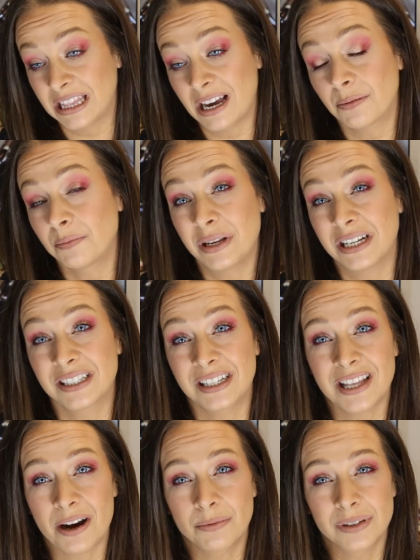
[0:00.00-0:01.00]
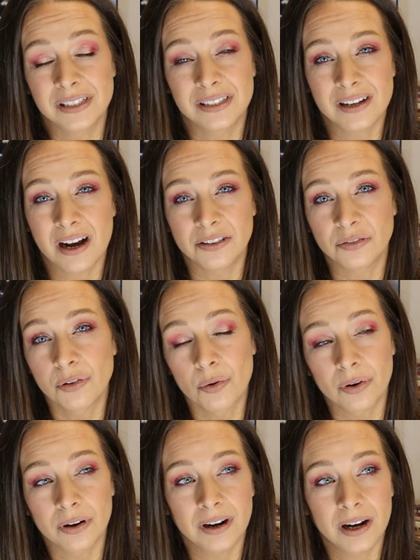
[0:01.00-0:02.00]
that because that was on the
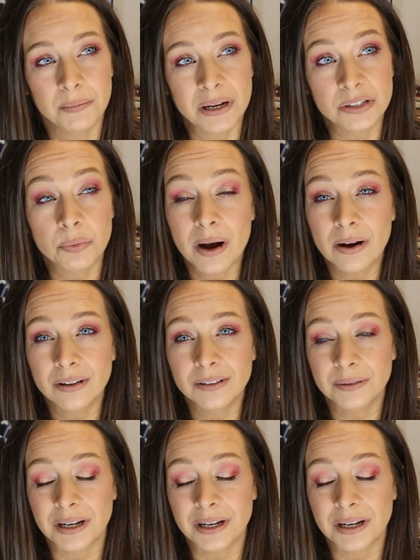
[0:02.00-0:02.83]
floor um as well.